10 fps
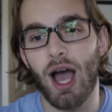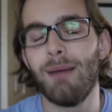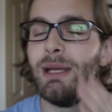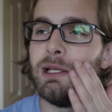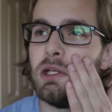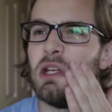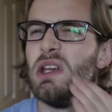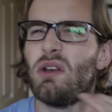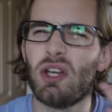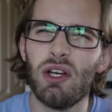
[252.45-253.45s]
I mean,
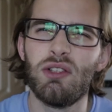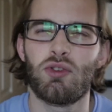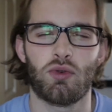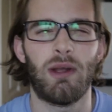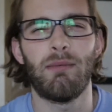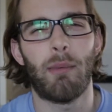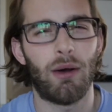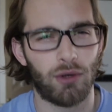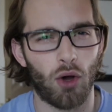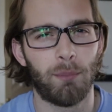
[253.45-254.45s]
you could dream
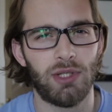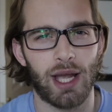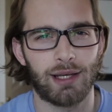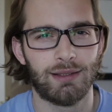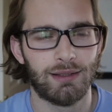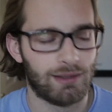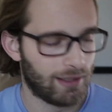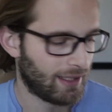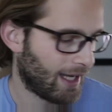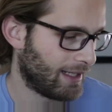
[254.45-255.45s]
about an object
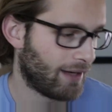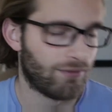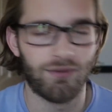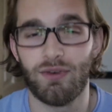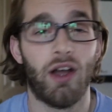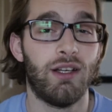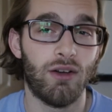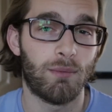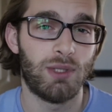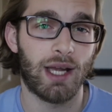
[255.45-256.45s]
and then find
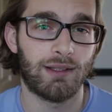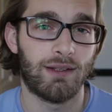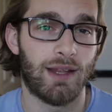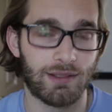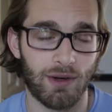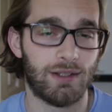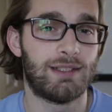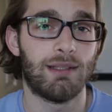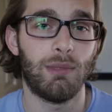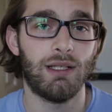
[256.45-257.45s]
an object that's very
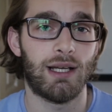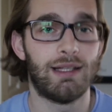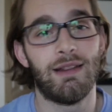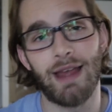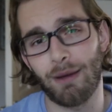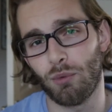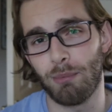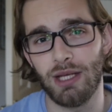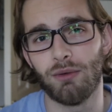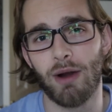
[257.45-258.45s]
similar, and then that would
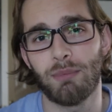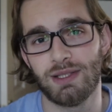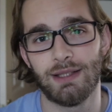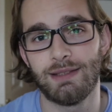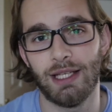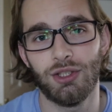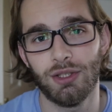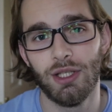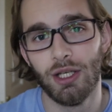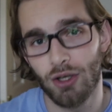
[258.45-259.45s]
be your
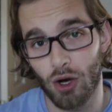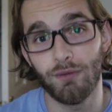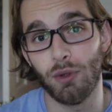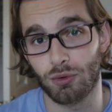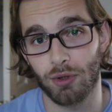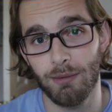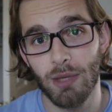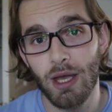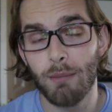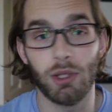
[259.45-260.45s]
representation of your dream.
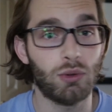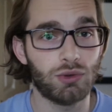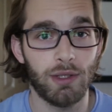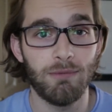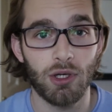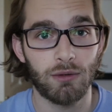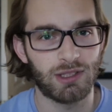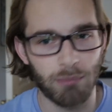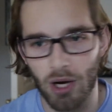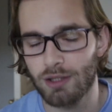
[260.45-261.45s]
But your dream journal
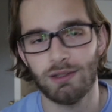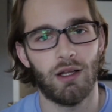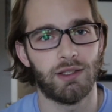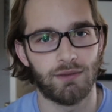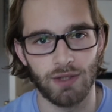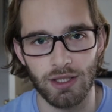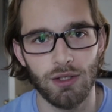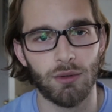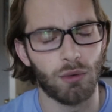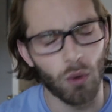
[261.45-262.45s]
is personalized for
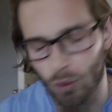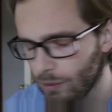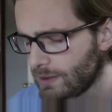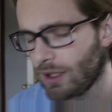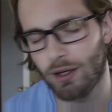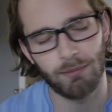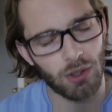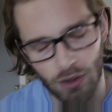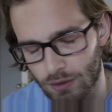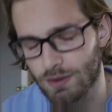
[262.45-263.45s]
you all the time,
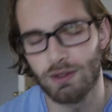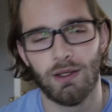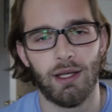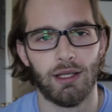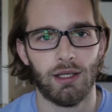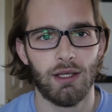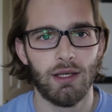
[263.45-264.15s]
constantly.